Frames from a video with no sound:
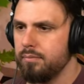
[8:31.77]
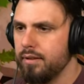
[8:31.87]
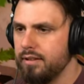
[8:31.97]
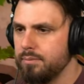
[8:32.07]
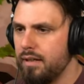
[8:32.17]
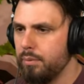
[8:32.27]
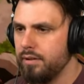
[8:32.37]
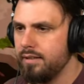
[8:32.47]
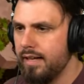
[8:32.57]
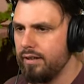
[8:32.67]
Break this bad boy
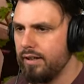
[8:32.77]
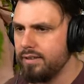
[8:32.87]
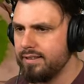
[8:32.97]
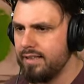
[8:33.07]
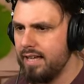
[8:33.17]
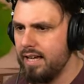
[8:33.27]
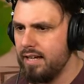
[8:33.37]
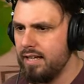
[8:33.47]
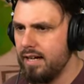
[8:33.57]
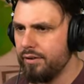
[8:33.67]
down. I don't see
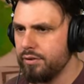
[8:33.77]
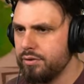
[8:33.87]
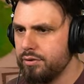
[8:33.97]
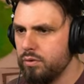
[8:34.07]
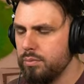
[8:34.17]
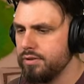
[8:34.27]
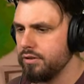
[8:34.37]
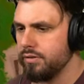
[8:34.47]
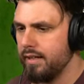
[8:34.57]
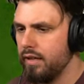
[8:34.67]
any other shrooms
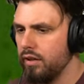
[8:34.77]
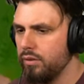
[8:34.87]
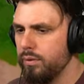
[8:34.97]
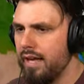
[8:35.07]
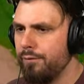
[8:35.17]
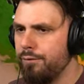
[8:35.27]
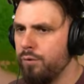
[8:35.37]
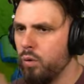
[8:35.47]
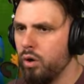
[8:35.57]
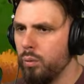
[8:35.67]
around. We have
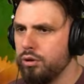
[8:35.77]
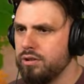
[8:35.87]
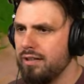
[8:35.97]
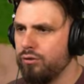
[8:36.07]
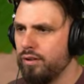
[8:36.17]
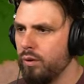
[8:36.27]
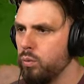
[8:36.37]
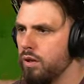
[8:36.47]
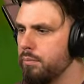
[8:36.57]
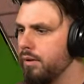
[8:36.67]
four, which is not for like
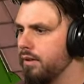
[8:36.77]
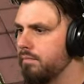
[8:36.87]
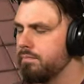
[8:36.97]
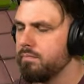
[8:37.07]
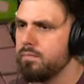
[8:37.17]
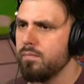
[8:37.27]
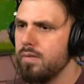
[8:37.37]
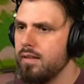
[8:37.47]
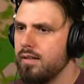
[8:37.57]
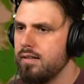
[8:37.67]
one meal.
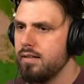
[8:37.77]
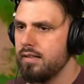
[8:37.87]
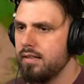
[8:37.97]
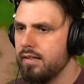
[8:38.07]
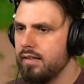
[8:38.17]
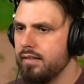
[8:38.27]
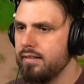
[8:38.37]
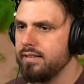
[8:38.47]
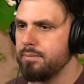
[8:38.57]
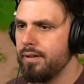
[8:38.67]
Uh,
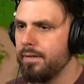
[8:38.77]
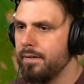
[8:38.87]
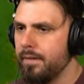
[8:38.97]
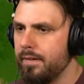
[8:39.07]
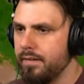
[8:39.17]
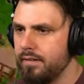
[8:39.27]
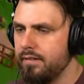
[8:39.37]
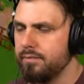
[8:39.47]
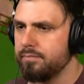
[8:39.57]
it's better than nothing.